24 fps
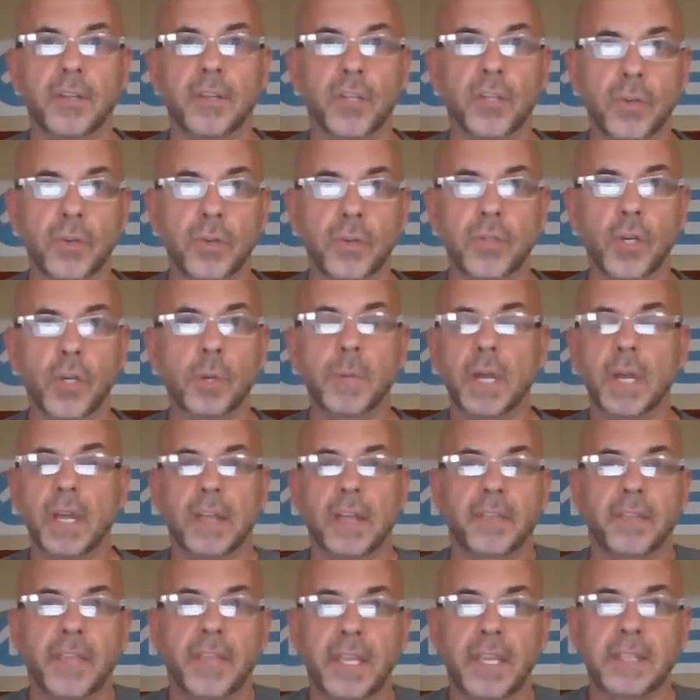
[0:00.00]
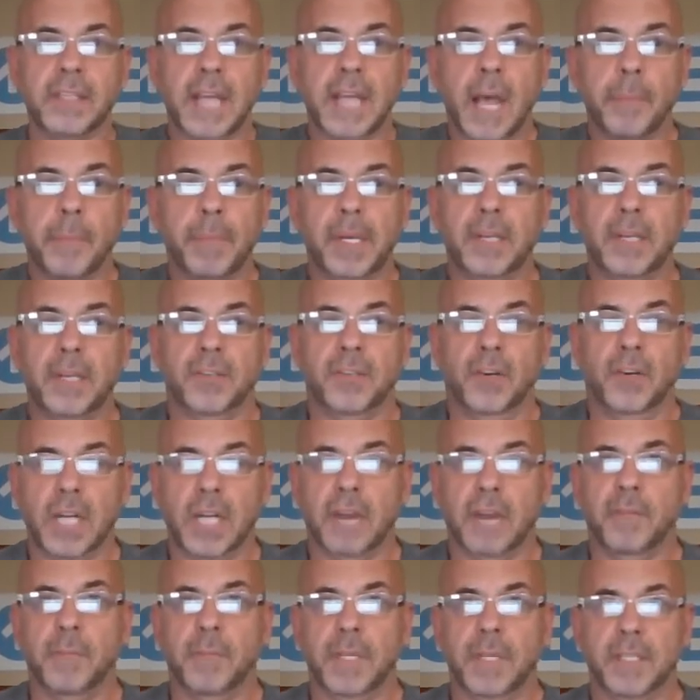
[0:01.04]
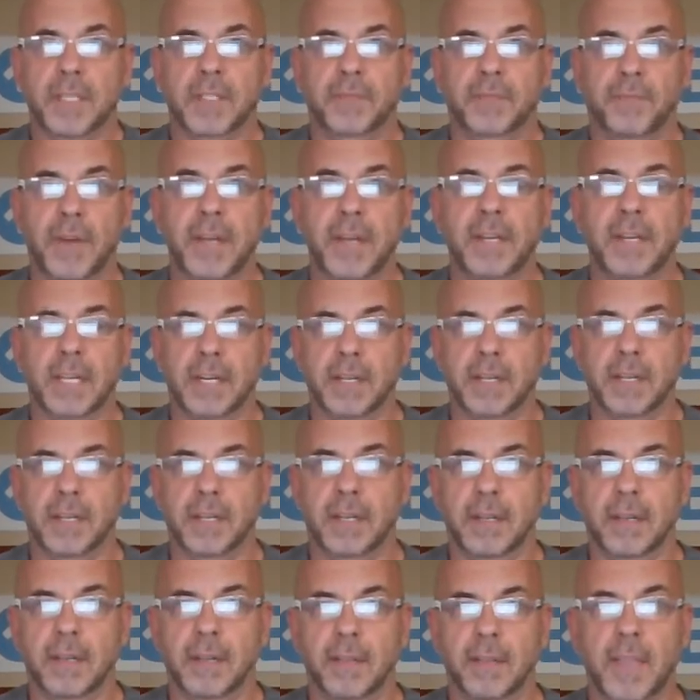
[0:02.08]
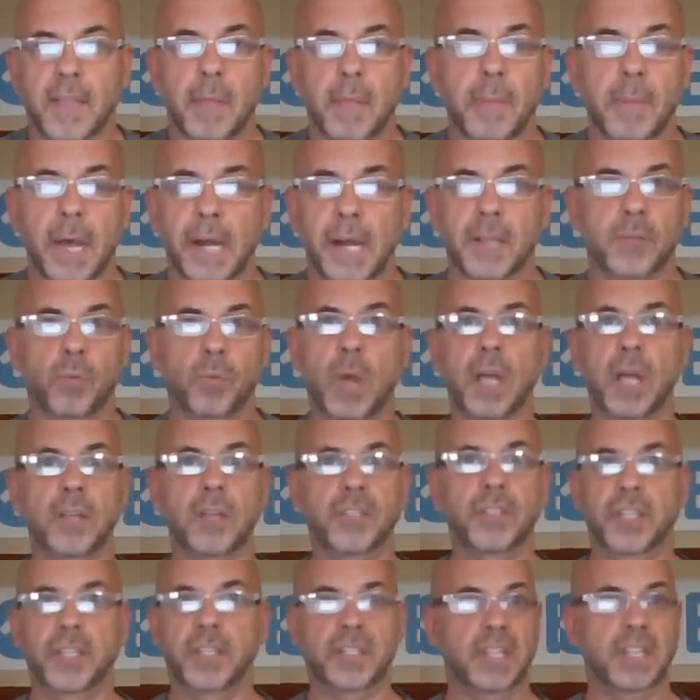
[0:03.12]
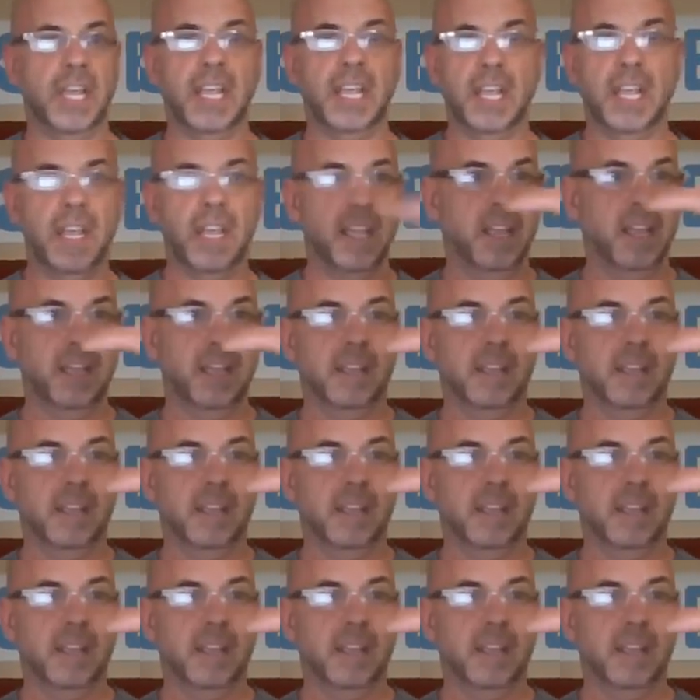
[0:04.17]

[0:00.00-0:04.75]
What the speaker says: YouTube, these companies are government funded. They might as well just say